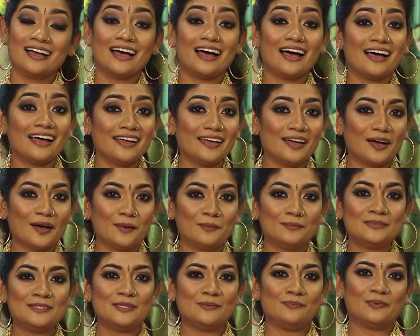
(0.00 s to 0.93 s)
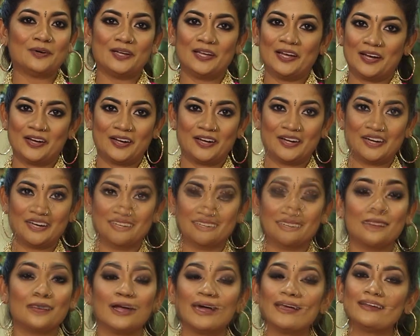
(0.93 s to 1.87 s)
I am Deepa Yankarran,
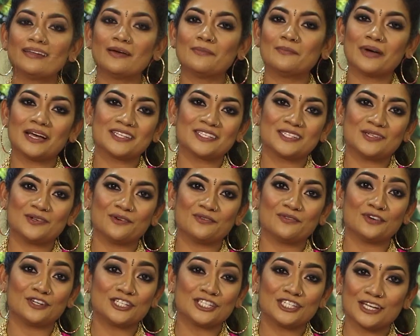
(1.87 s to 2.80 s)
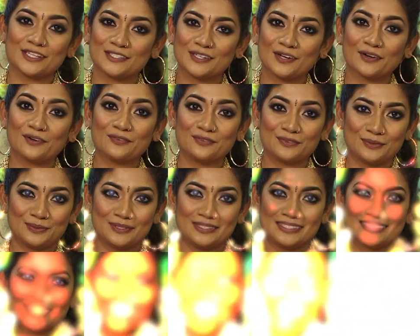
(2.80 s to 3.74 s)
brand ambassador for Chatak
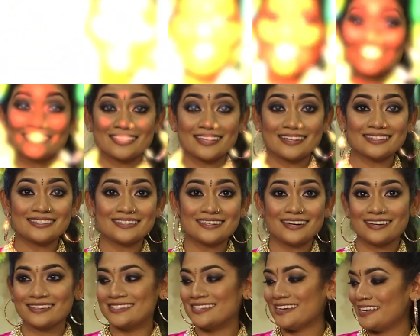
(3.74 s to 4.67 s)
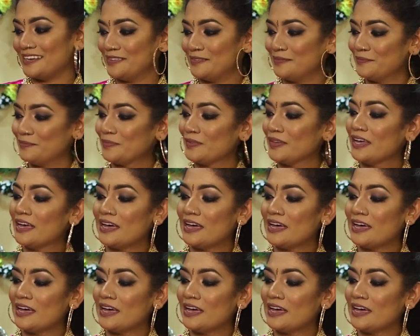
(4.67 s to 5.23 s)
Foods. So let's get started.